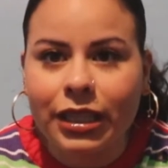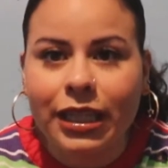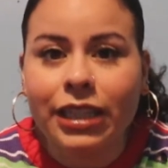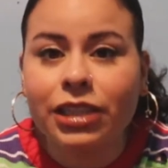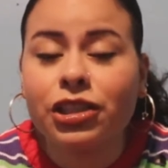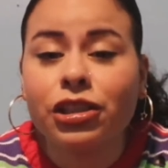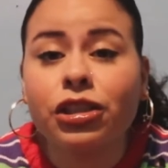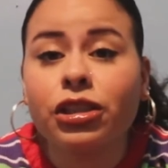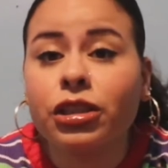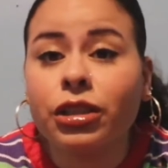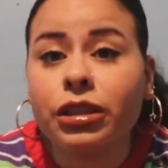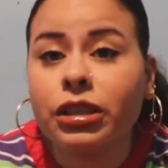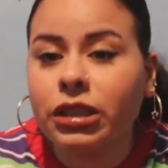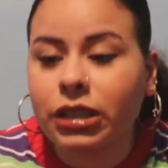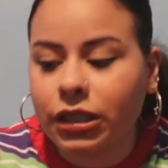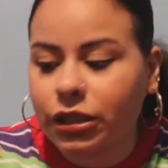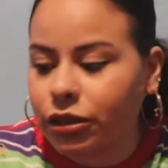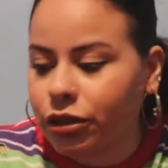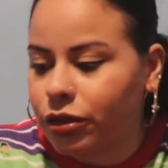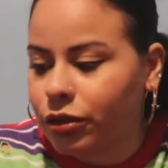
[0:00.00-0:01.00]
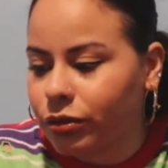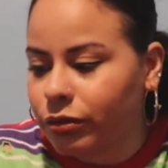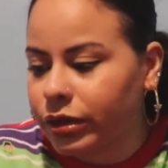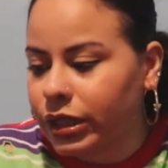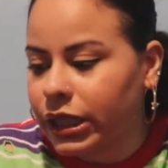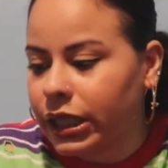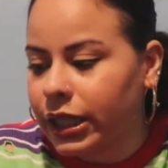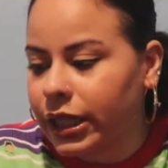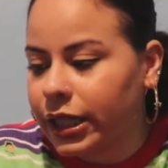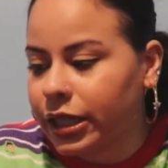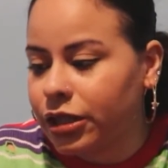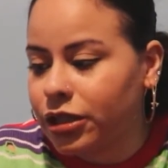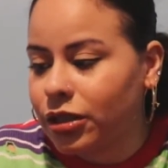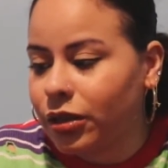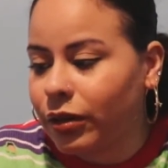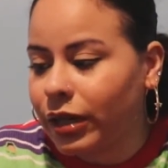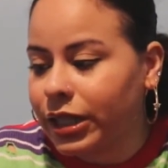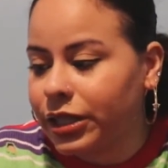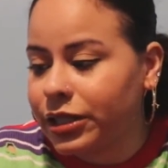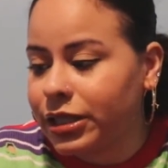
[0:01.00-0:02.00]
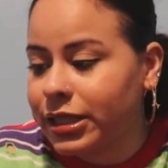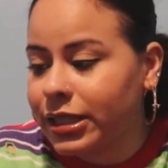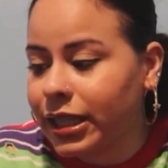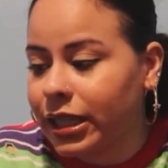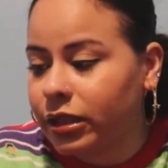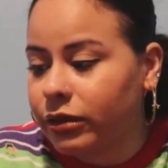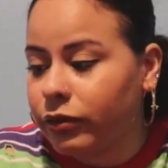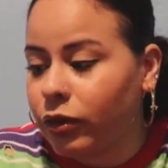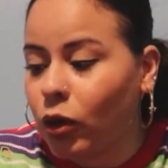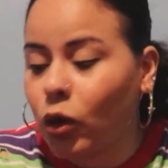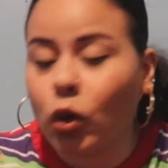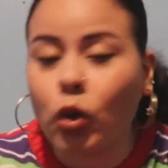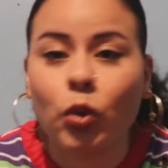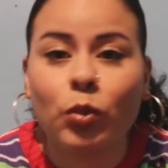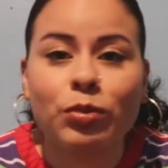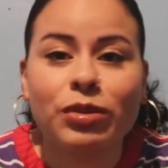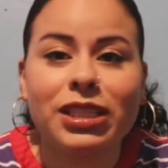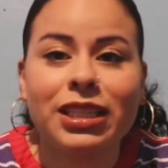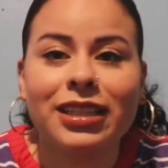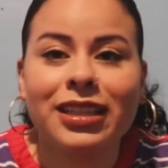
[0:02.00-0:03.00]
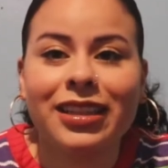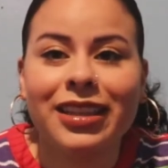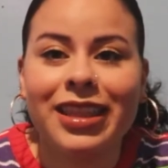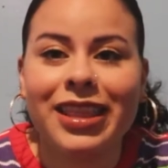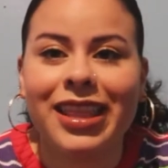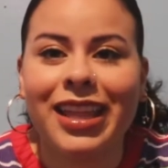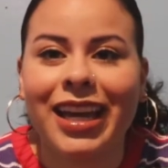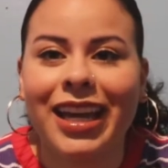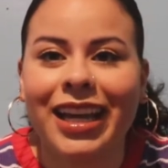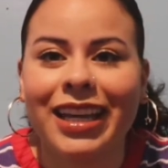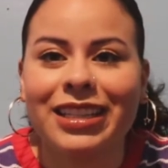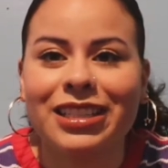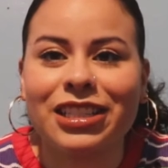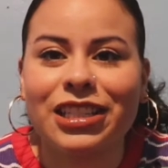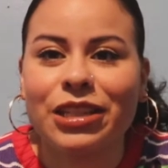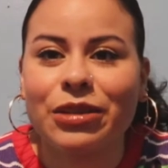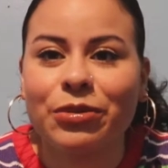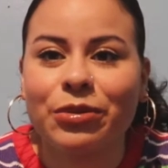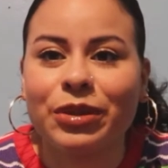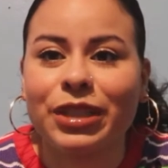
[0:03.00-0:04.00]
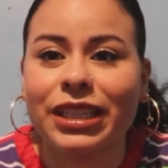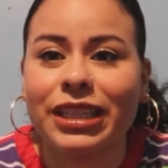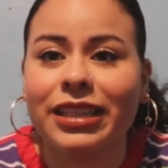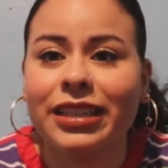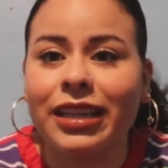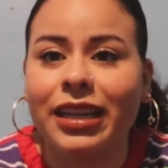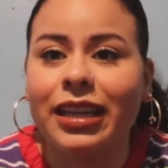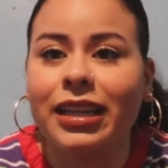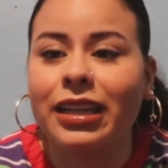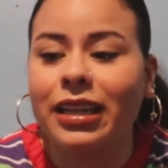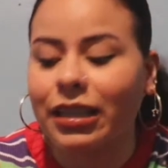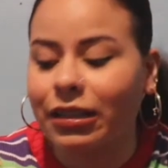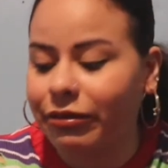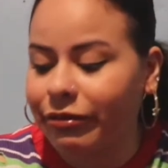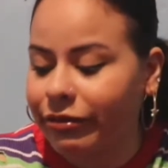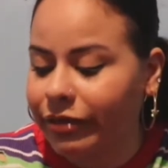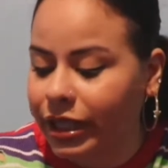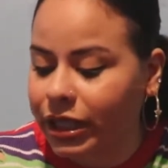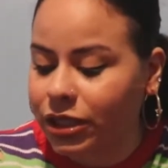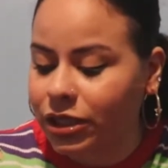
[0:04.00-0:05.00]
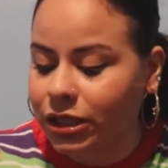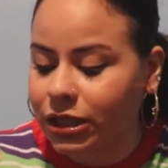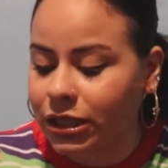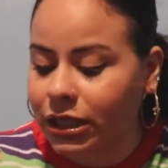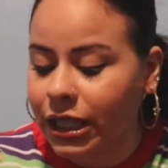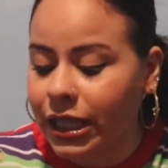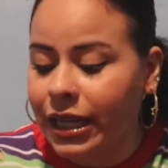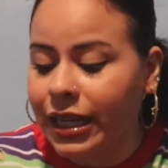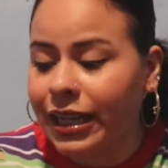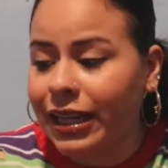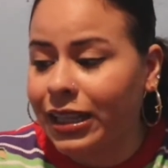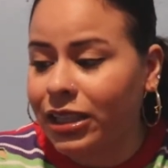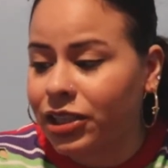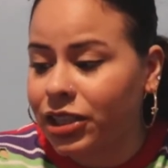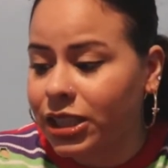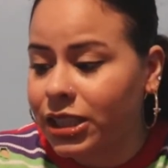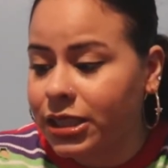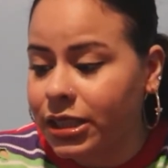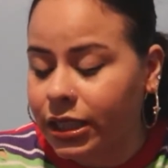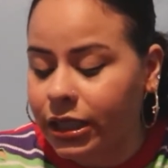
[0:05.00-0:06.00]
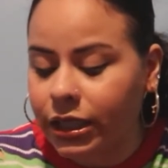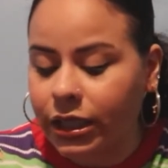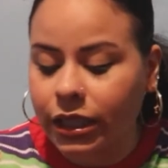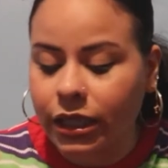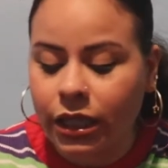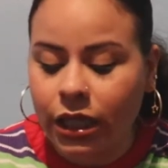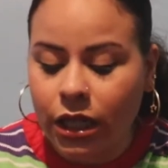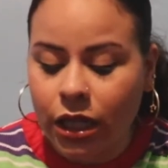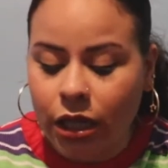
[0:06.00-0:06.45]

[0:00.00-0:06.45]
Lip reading: And I just couldn't do it, and so I just kind of hoped that she wouldn't get an infection, and she didn't.